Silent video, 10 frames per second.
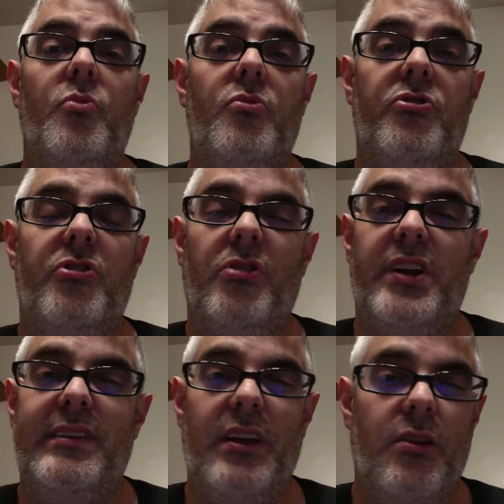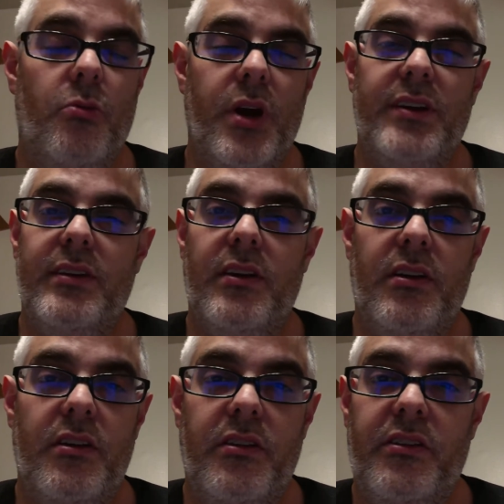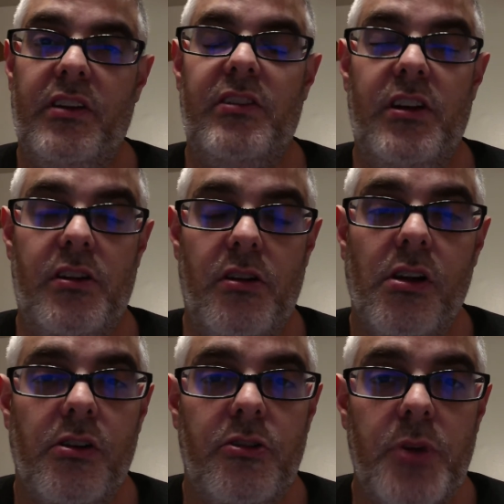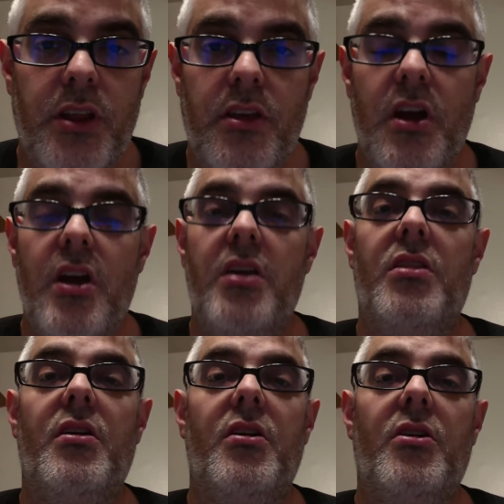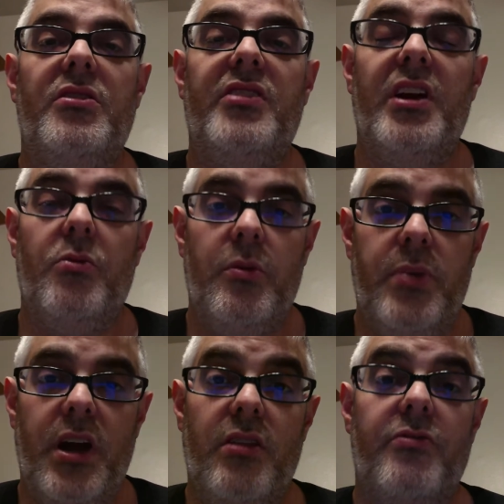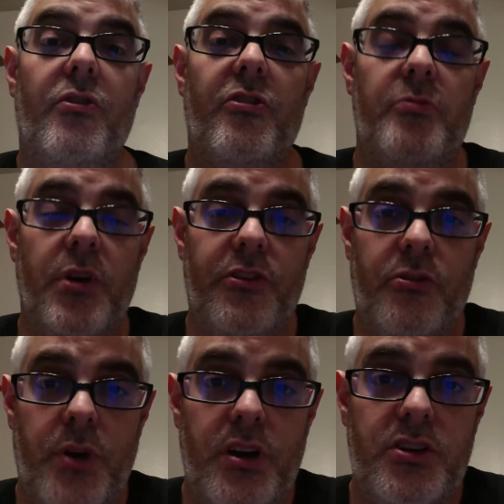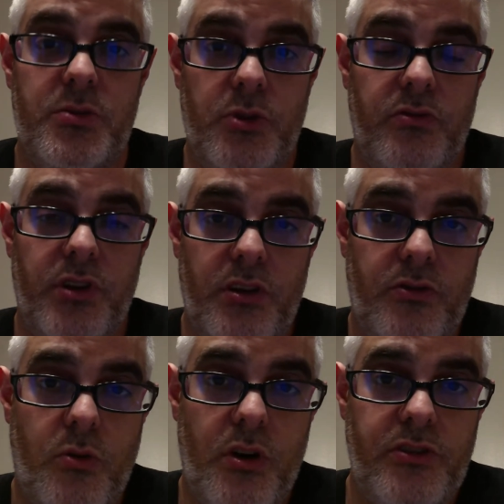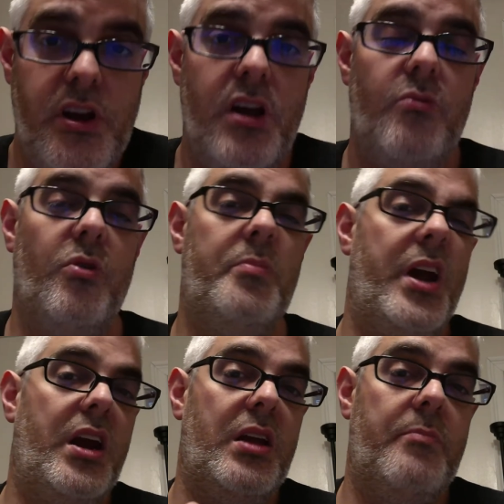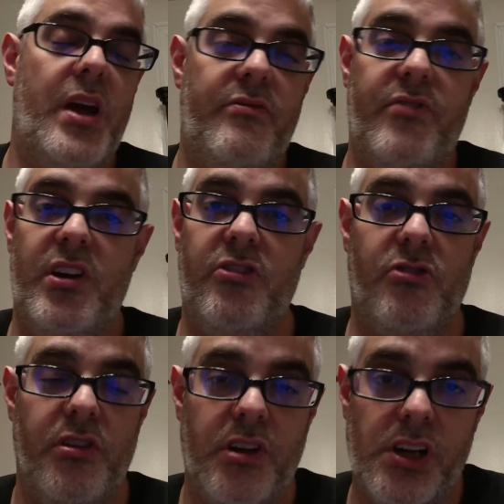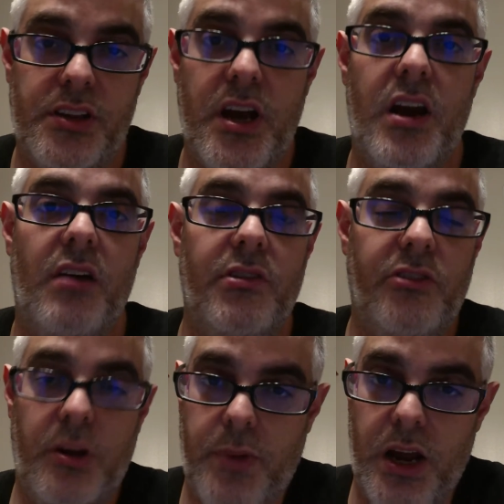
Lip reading: So let's say the rent is $1,600 a month. The tenant would pay the first month's rent to move in, of course, would pay any pet fees or anything like that, obviously pay an